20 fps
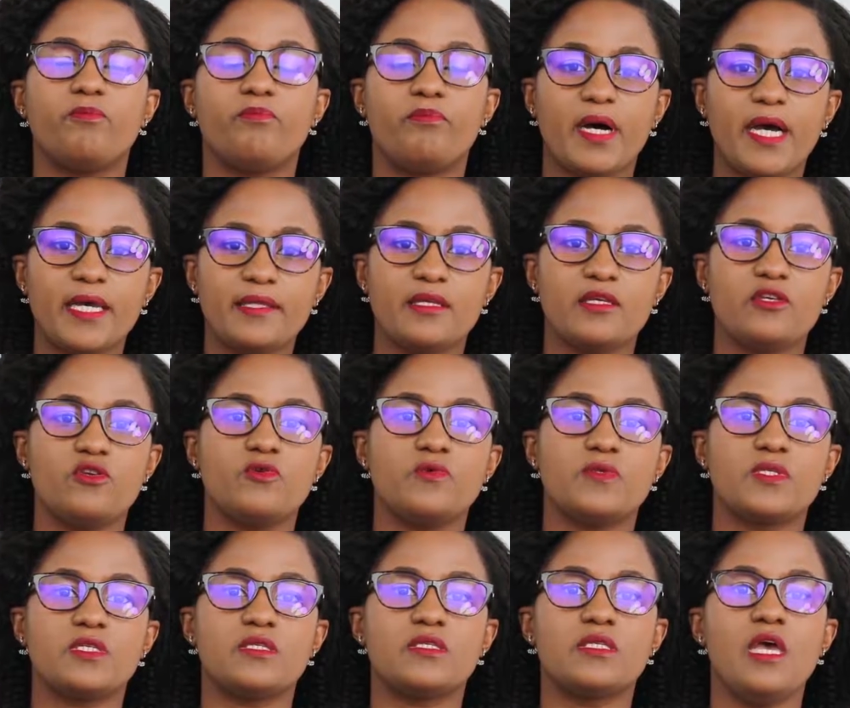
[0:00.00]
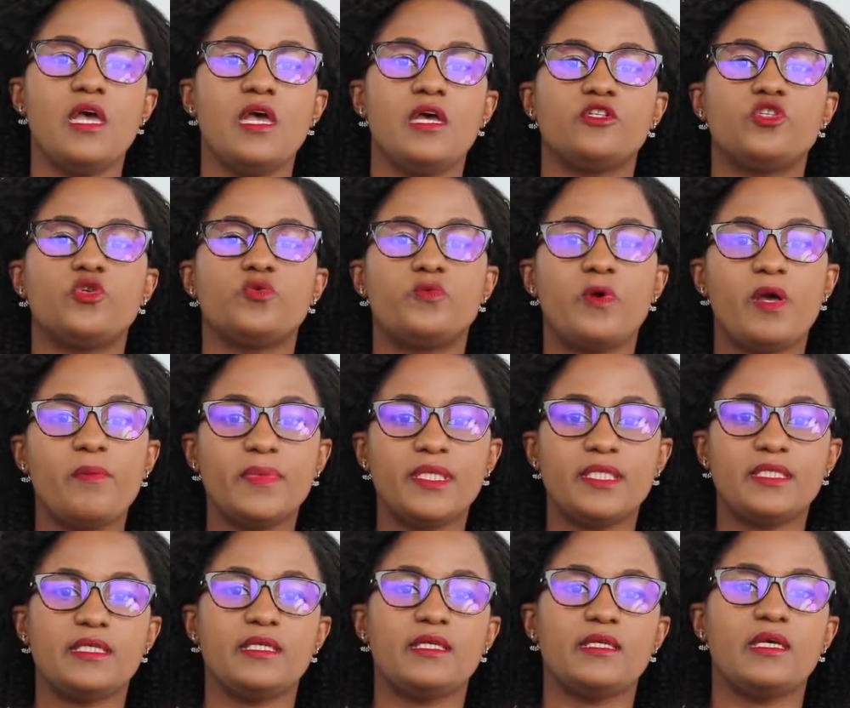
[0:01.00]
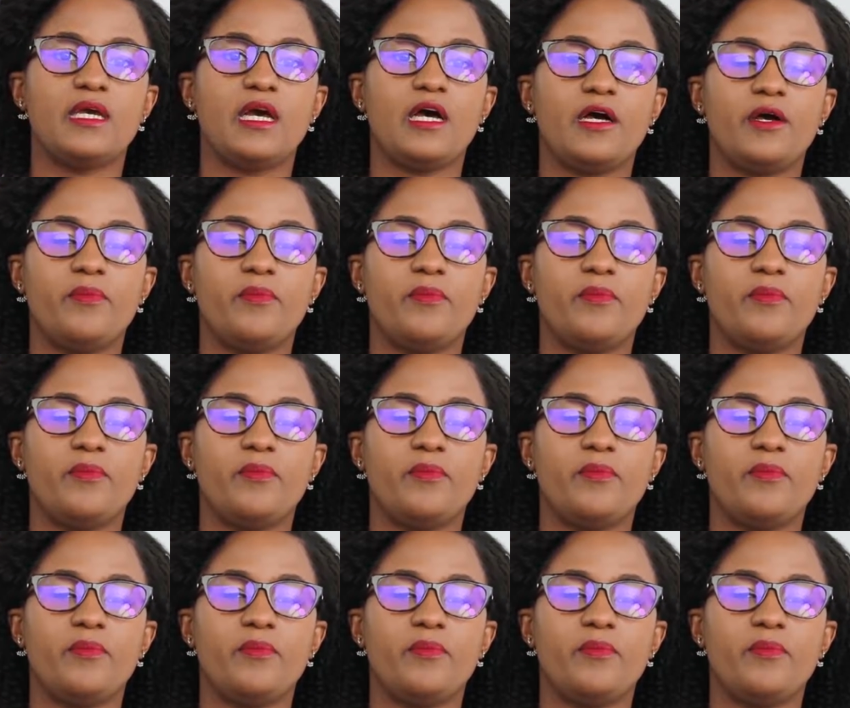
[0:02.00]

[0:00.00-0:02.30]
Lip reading: by the users to remedy